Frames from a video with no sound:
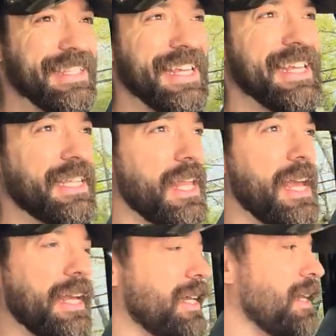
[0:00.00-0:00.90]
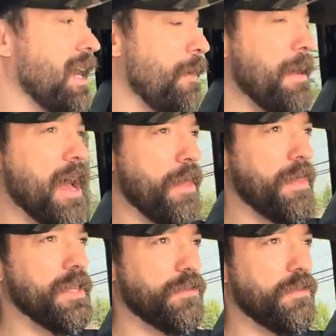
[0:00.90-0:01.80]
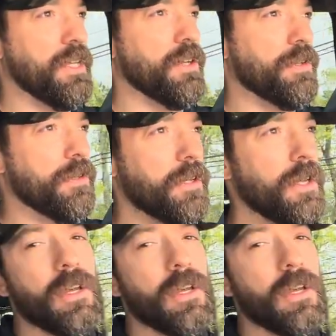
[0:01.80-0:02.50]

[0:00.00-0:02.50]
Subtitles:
didn't like about this vehicle.